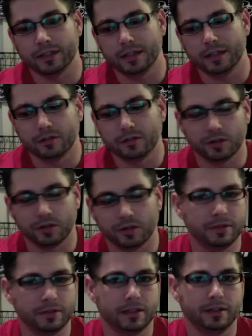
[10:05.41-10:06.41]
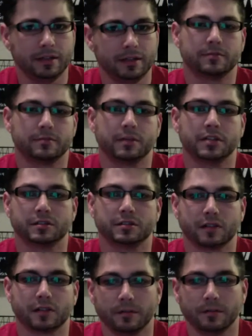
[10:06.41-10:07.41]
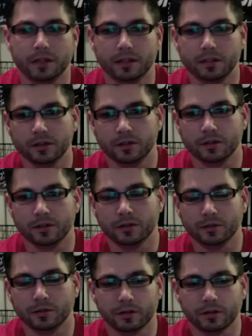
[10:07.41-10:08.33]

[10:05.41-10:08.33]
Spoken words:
to eat green beans as much as is on the menu,